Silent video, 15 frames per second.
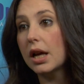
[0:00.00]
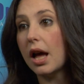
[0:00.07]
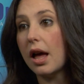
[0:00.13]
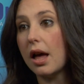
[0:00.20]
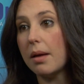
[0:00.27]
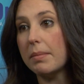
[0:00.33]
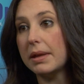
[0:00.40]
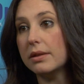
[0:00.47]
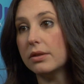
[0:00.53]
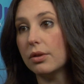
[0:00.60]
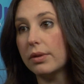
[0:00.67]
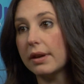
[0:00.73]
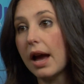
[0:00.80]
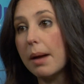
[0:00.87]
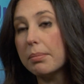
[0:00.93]
um, and
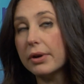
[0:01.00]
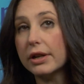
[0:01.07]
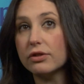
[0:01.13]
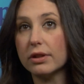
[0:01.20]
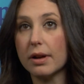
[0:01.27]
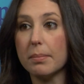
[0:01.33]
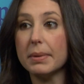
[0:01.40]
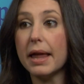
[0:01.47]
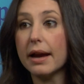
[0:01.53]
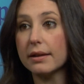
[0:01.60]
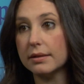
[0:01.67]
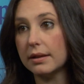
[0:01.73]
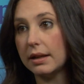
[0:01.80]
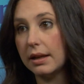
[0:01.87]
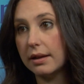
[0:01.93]
so the operational
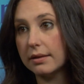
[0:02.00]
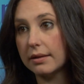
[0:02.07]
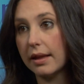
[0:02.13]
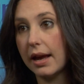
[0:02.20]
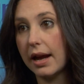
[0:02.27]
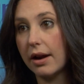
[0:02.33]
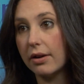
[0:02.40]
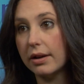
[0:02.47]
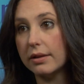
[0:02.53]
complexity is there.